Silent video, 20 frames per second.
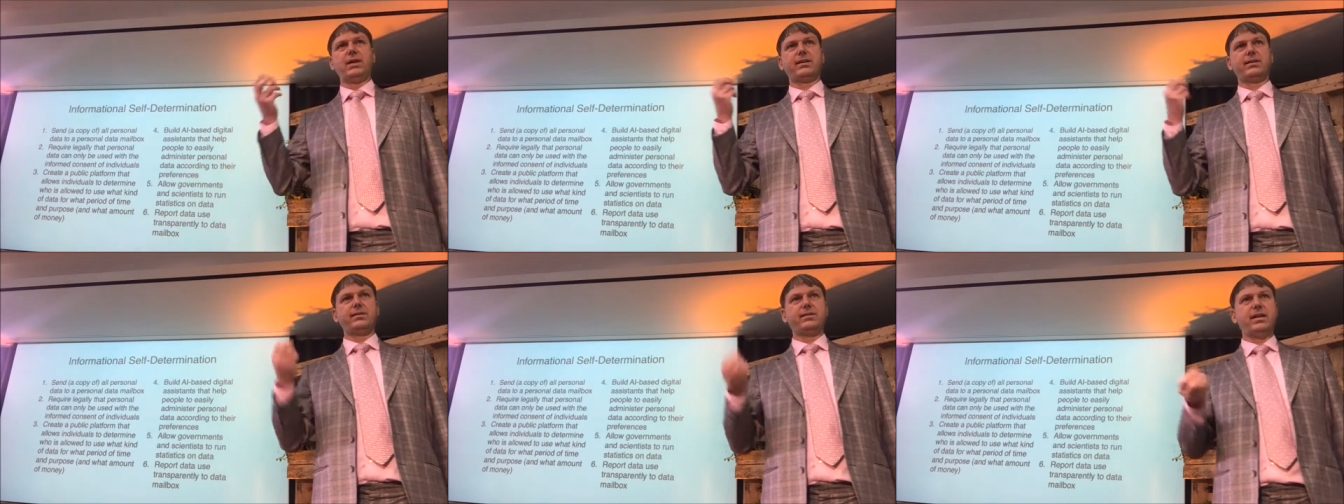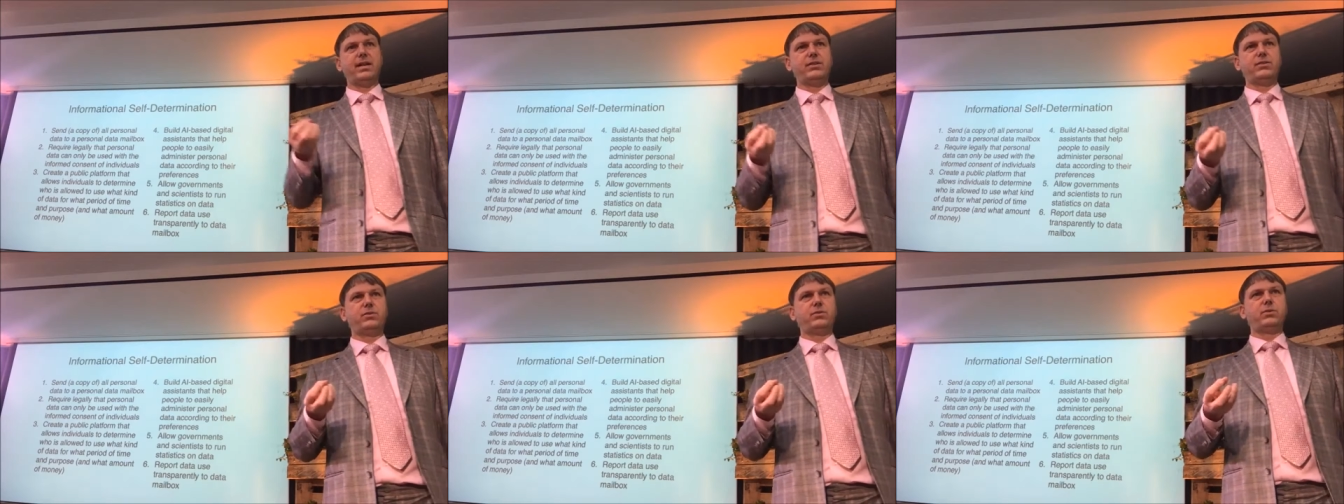
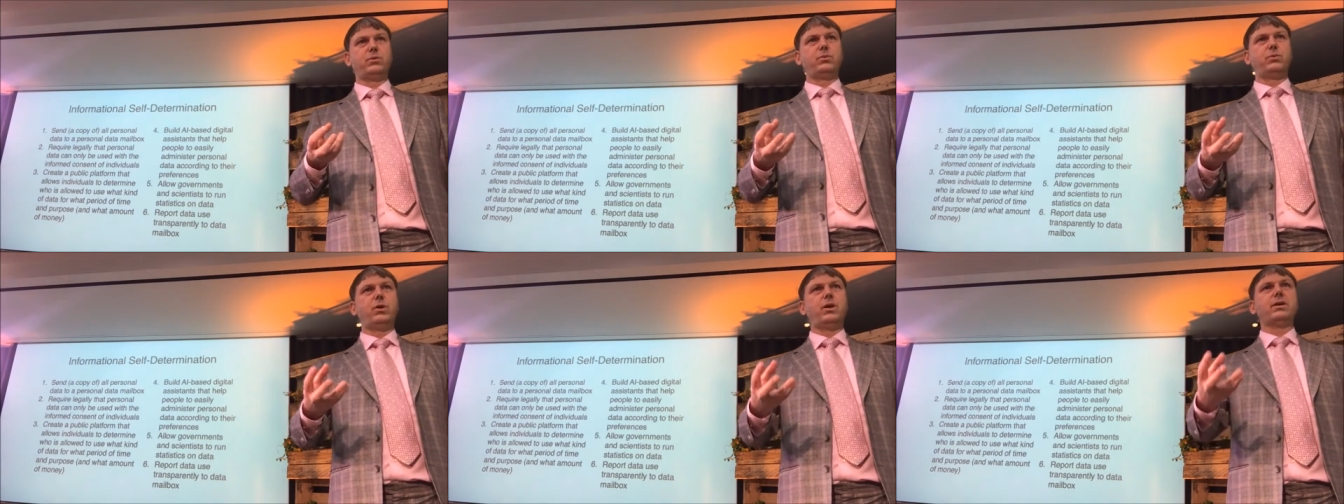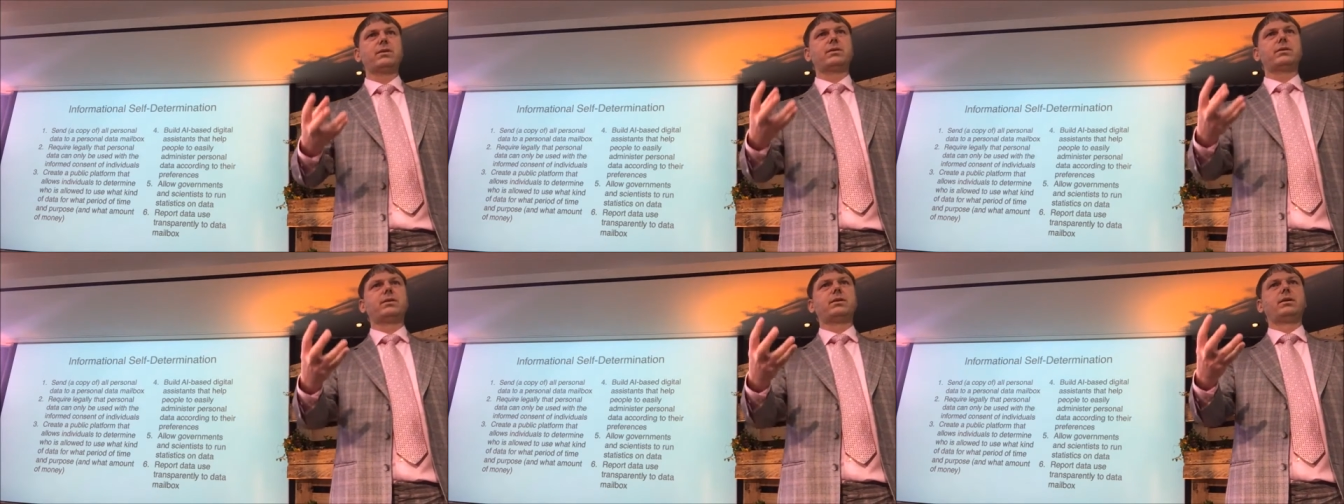access to
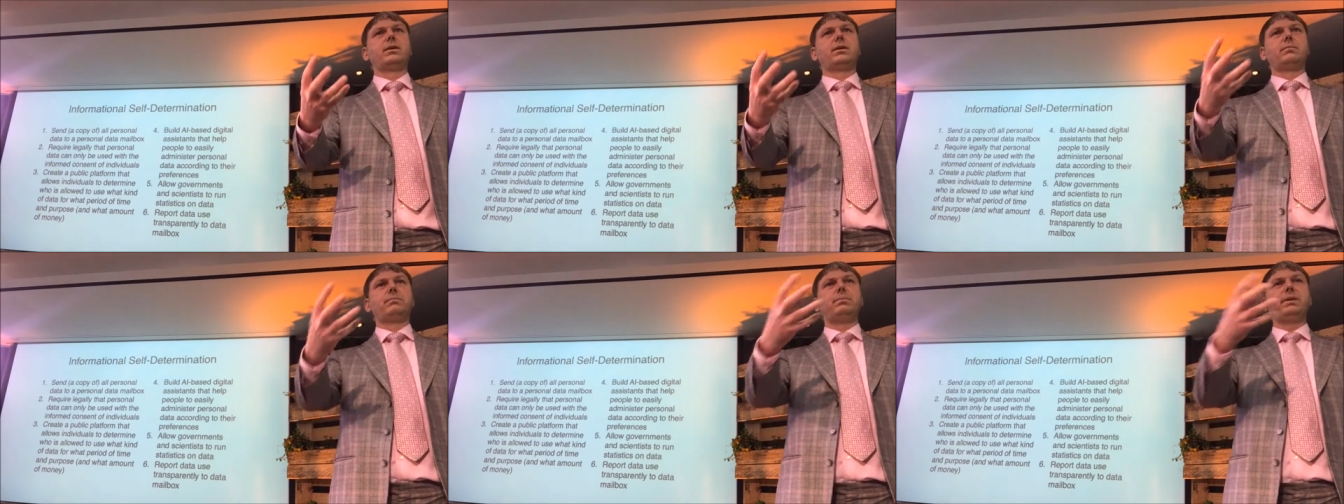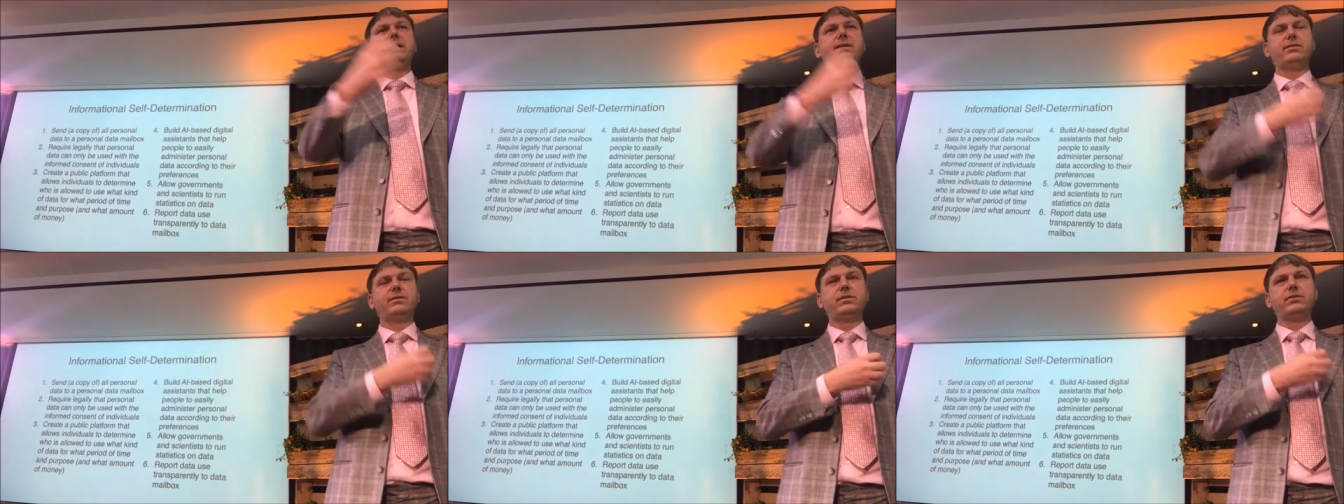what
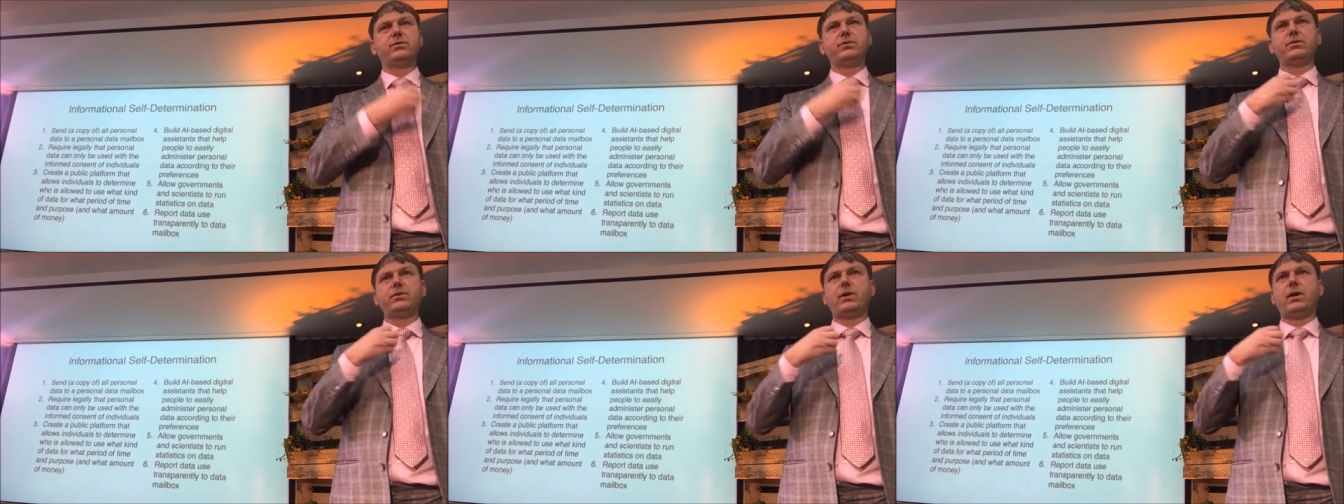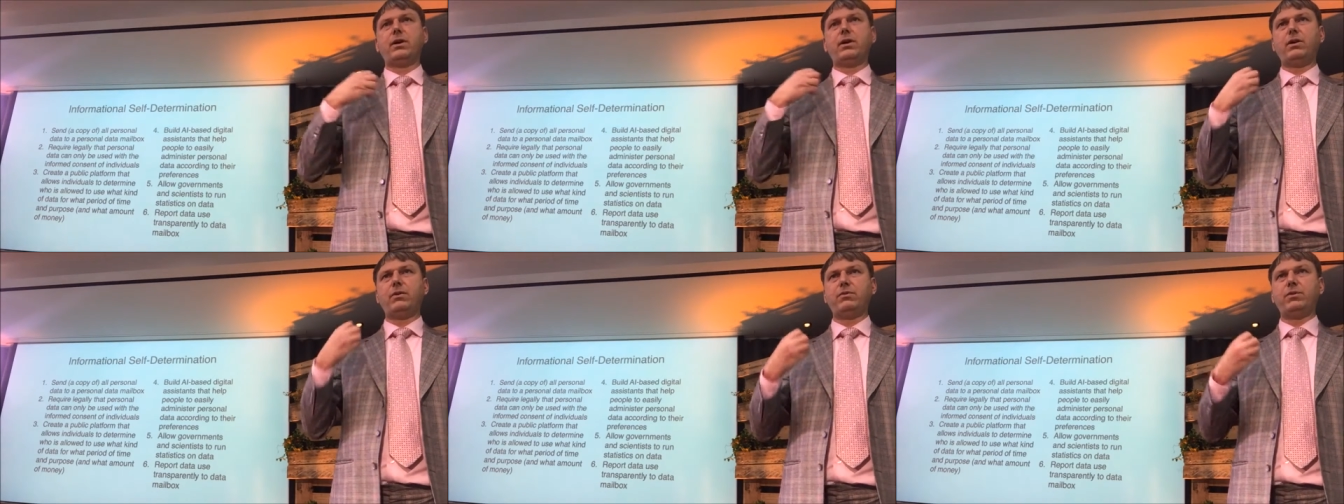pieces
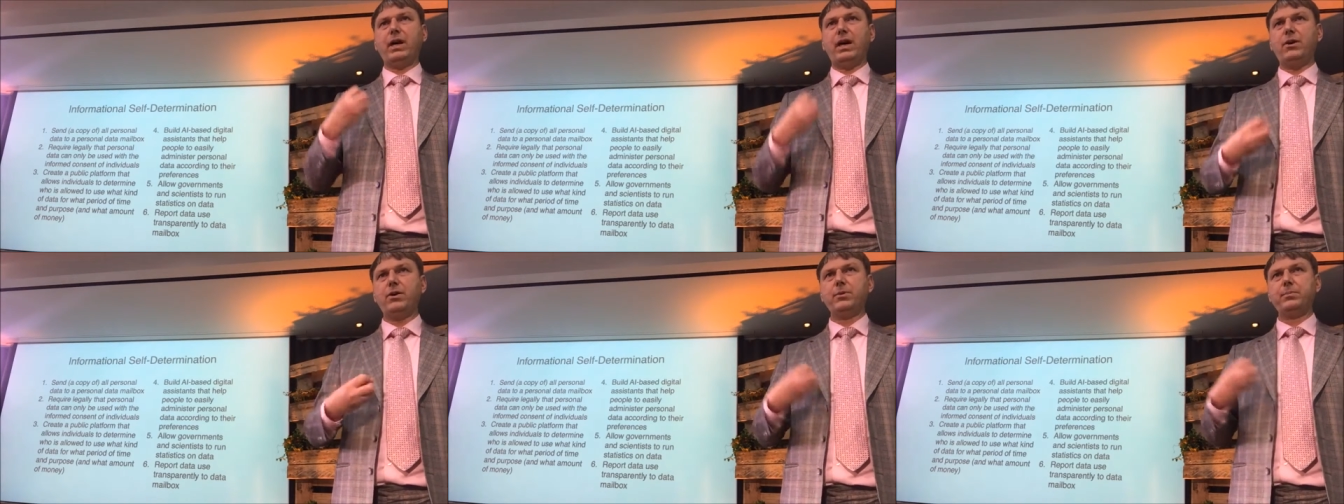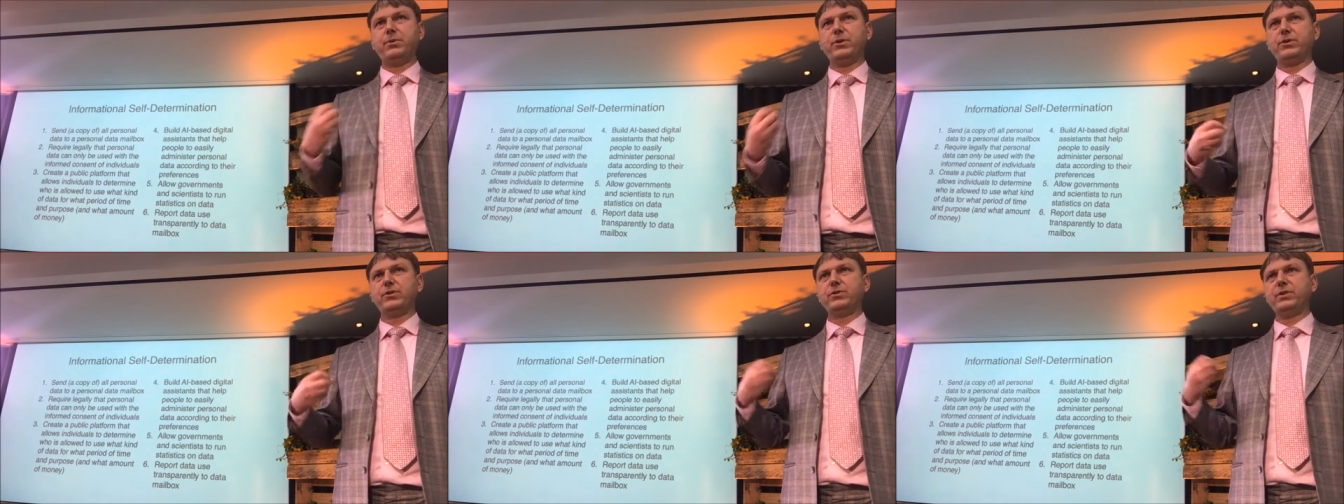of
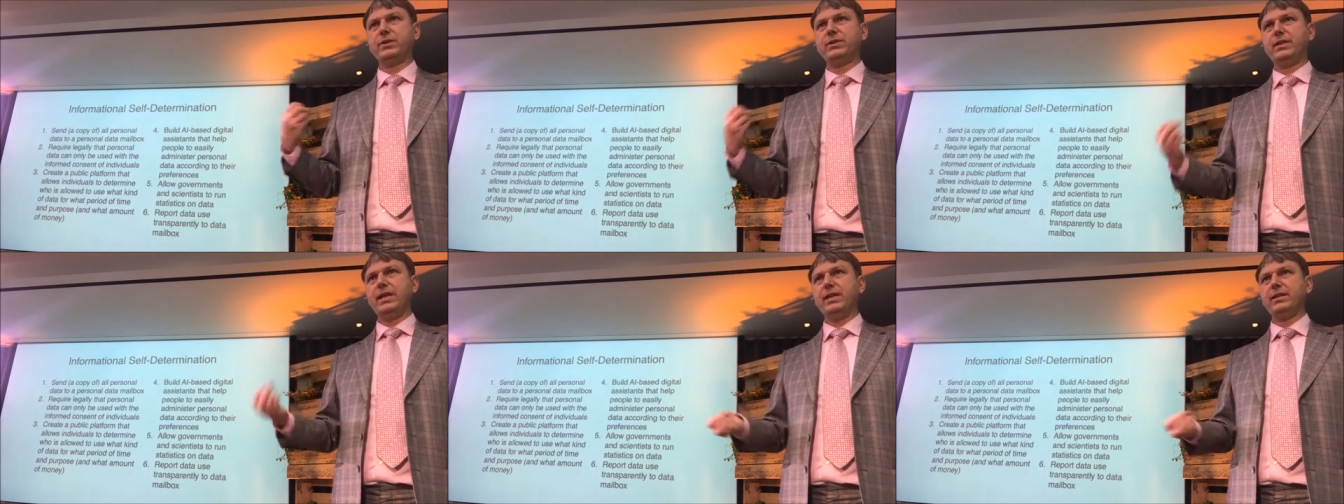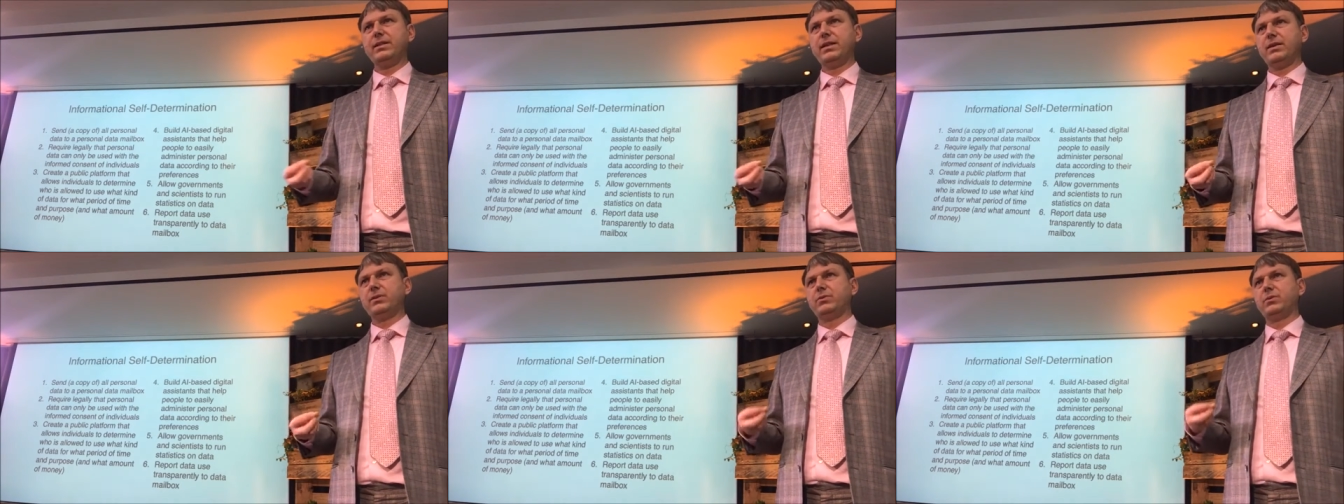our personal
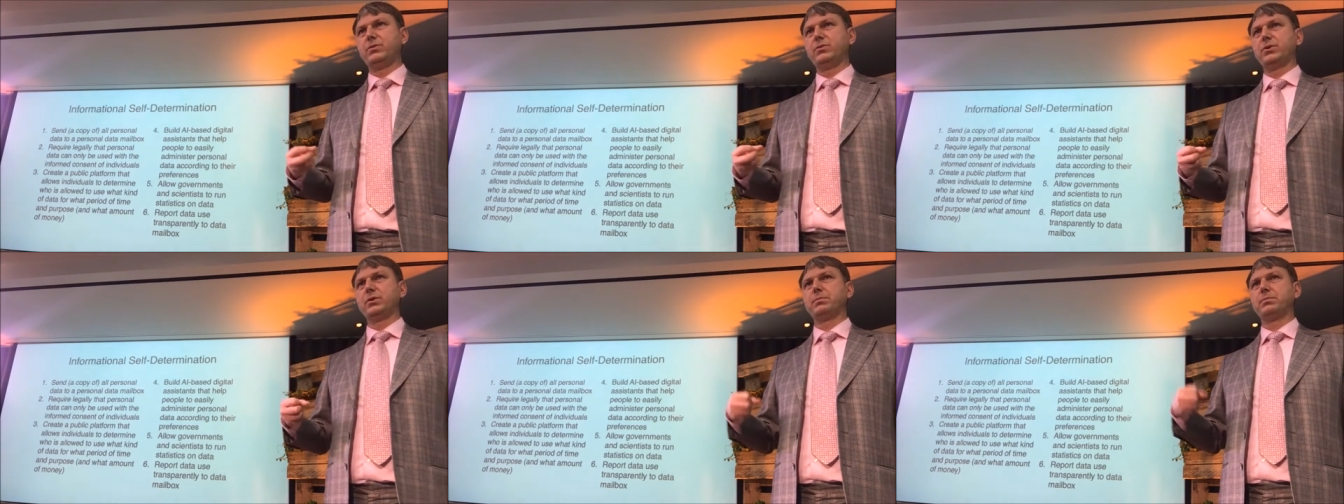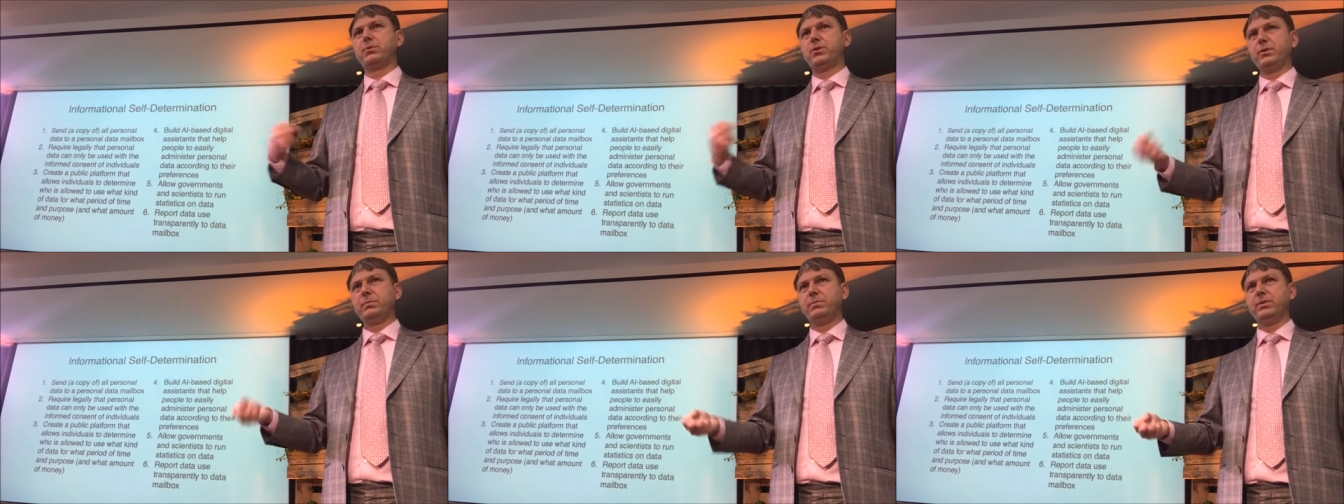data for
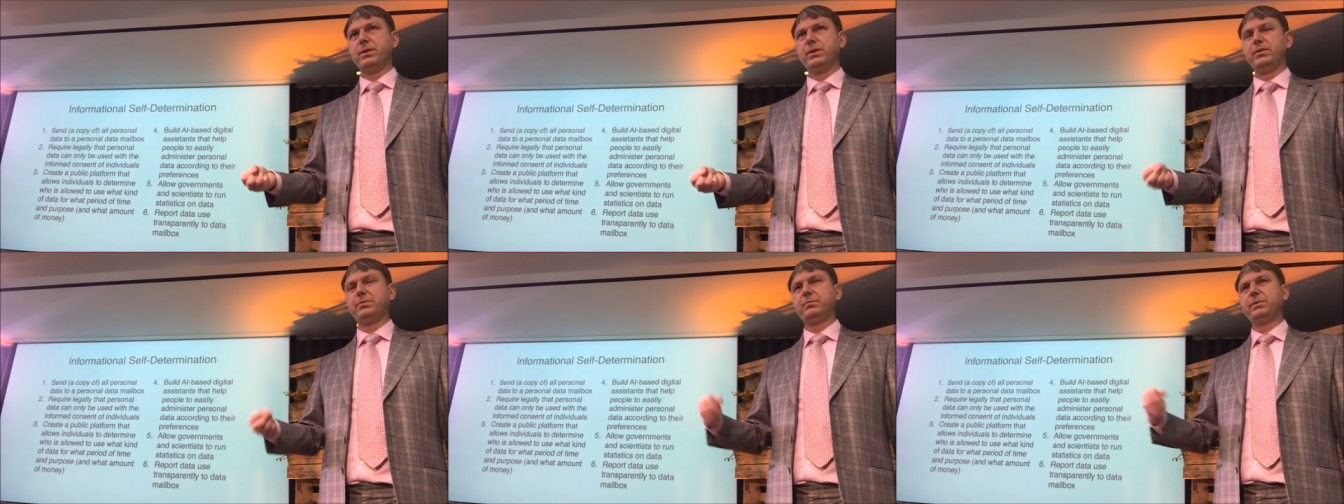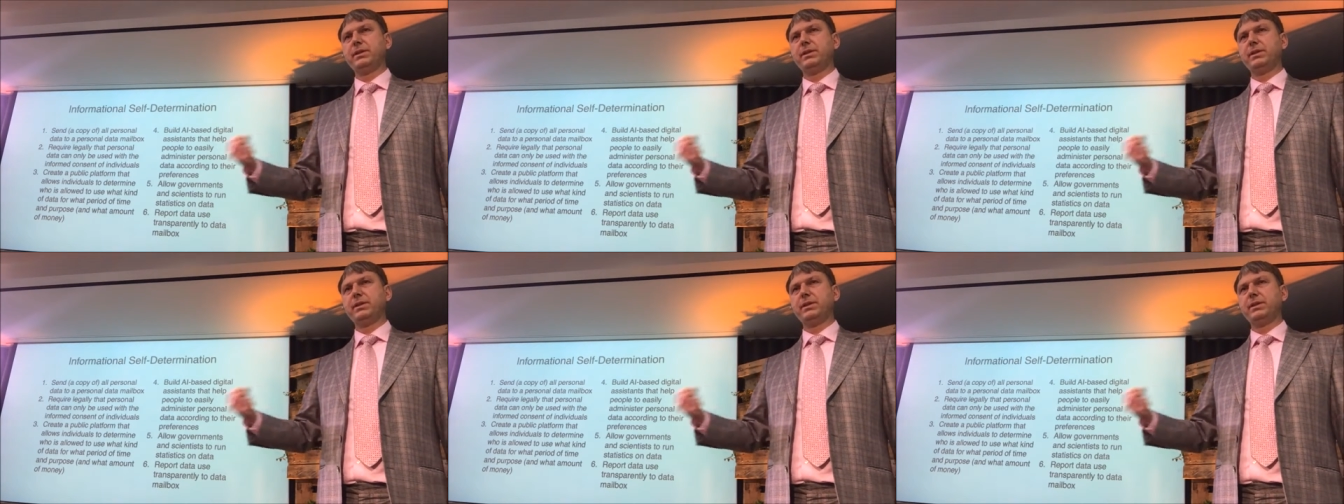what purpose,